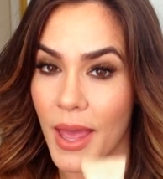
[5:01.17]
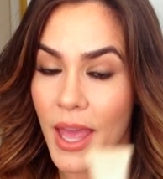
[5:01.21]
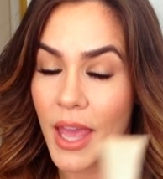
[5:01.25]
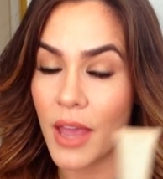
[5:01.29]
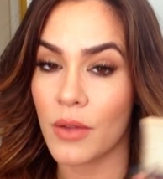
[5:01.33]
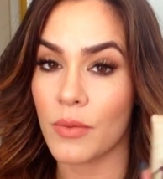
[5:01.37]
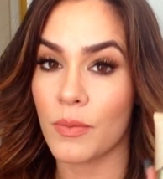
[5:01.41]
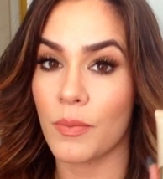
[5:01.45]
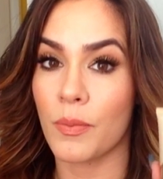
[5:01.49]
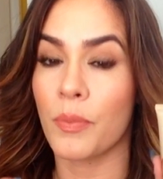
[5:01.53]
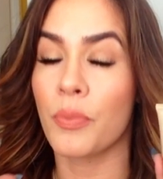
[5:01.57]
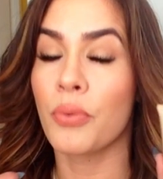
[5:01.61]

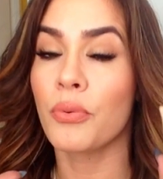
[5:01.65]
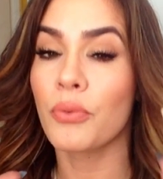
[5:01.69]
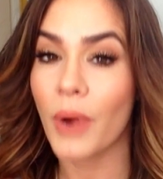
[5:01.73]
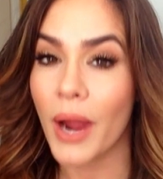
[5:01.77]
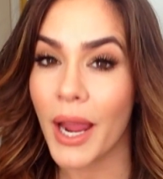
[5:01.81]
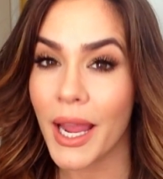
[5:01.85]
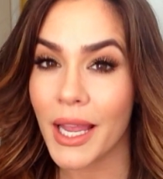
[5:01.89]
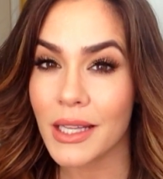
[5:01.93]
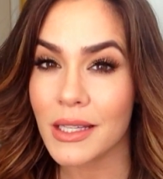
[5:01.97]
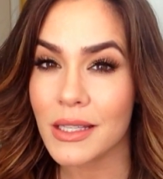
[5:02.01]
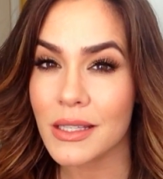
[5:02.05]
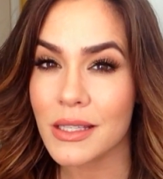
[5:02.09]
It
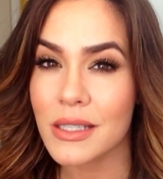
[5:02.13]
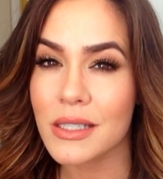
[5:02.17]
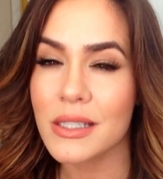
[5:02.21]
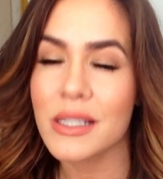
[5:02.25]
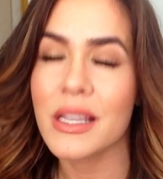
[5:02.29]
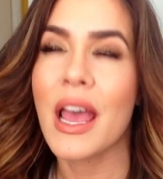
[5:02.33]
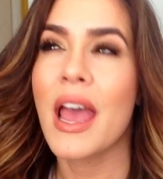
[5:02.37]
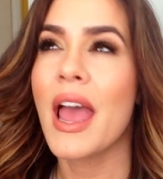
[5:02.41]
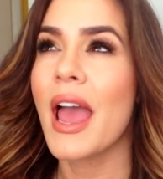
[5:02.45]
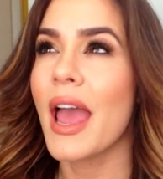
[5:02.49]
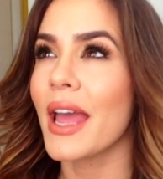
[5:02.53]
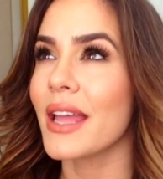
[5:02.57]
brightens,
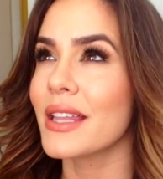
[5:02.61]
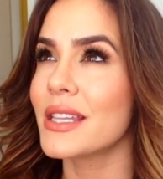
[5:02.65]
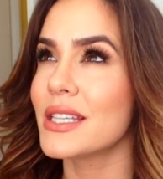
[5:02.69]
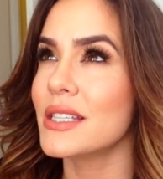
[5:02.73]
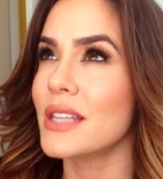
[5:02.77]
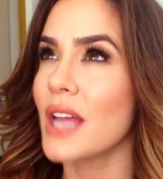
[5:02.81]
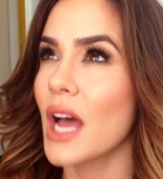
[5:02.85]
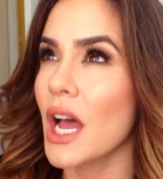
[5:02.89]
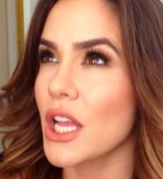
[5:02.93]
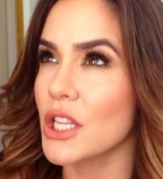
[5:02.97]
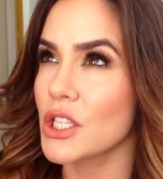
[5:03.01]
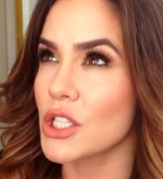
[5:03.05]
it's
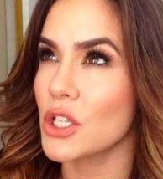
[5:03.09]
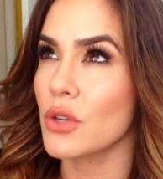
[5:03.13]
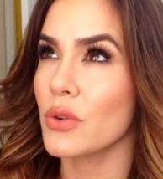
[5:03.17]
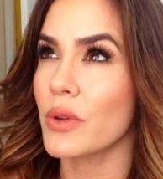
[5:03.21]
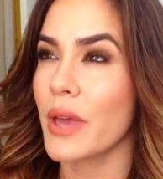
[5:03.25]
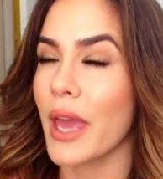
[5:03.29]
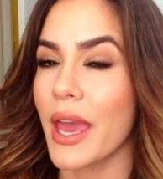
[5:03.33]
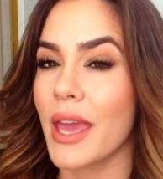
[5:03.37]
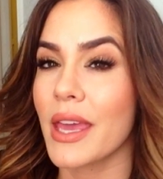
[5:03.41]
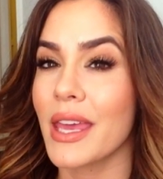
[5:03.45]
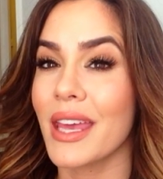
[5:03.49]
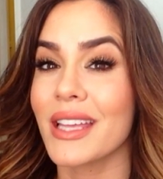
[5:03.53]
not too cakey,